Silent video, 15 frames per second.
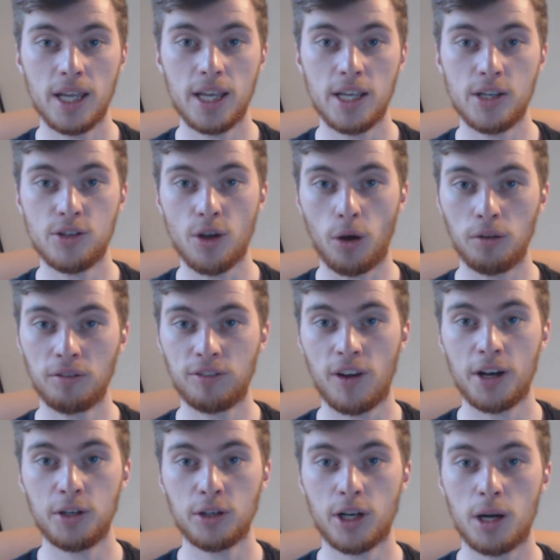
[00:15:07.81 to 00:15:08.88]
is on
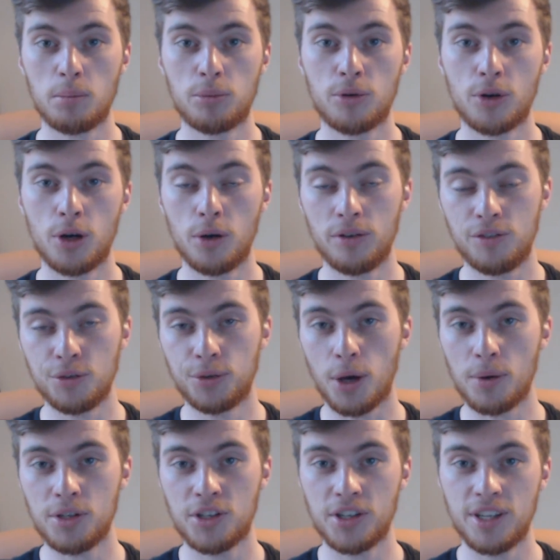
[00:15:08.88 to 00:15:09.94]
Final Cut Pro, if you
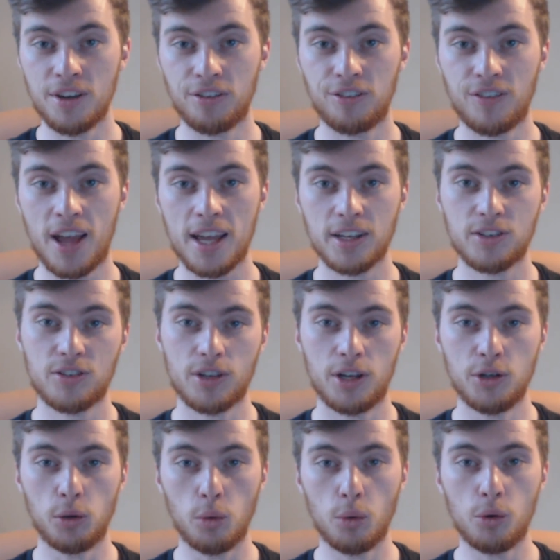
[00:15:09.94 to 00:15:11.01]
go into the effects
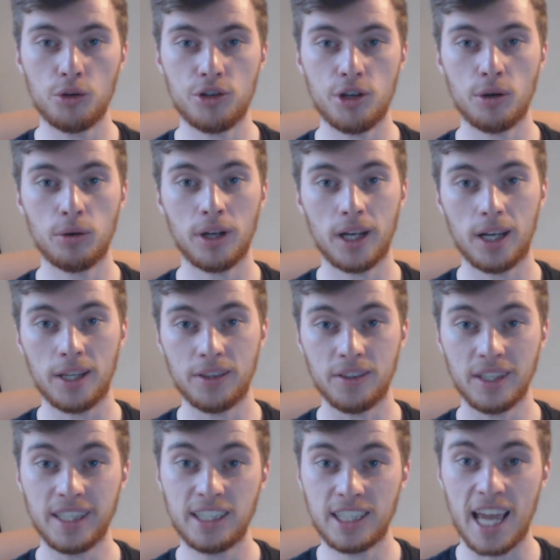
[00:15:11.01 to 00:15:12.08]
under audio
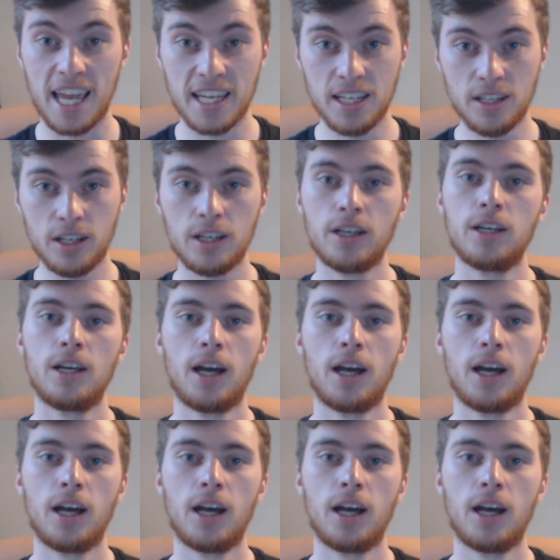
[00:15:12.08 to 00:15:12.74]
and gain,